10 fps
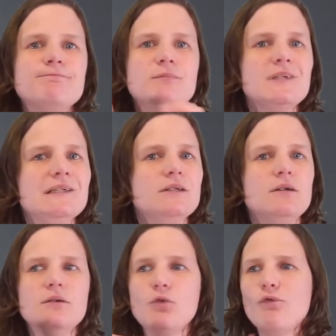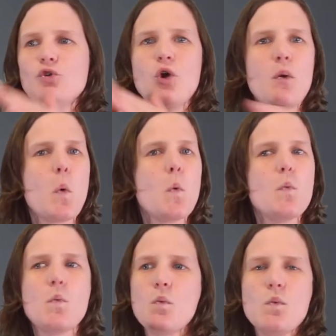Now, there was no high school in
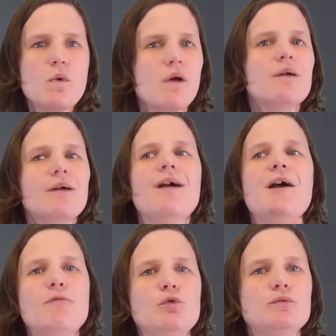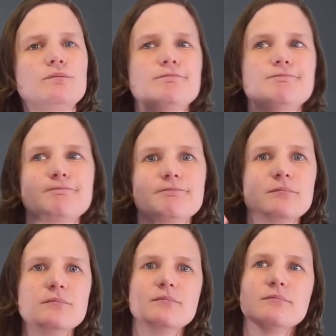the refugee camp,
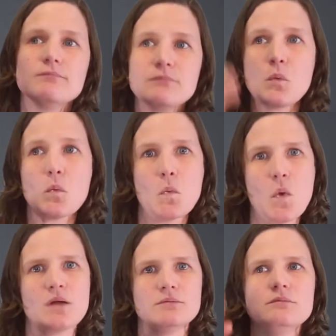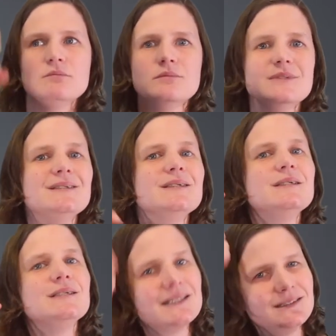so they would request,
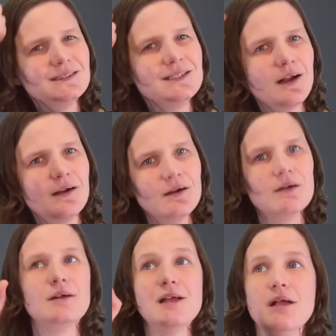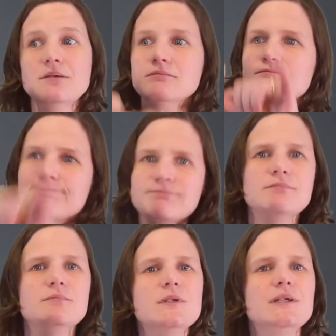if they wanted to go to high school, to go to a
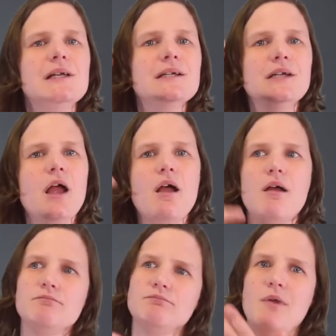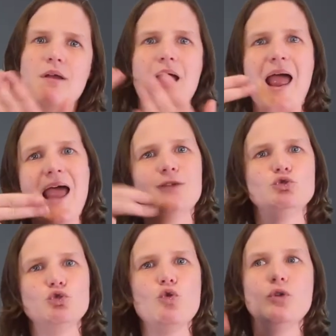Kenyan high school. And once
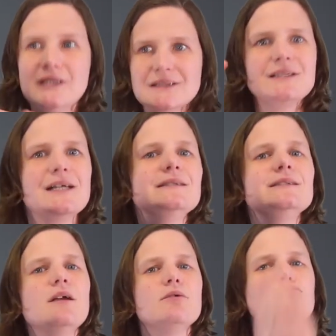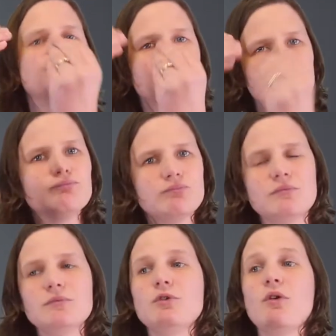approved, they would go to
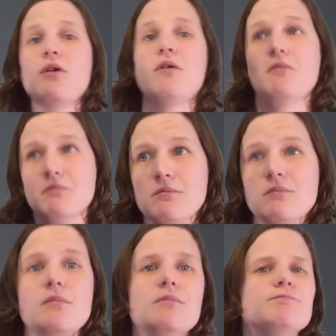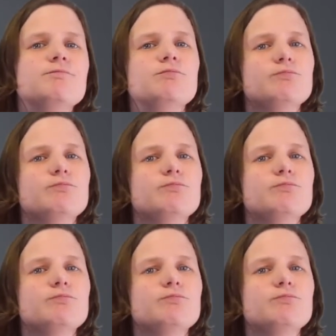this Kenyan high school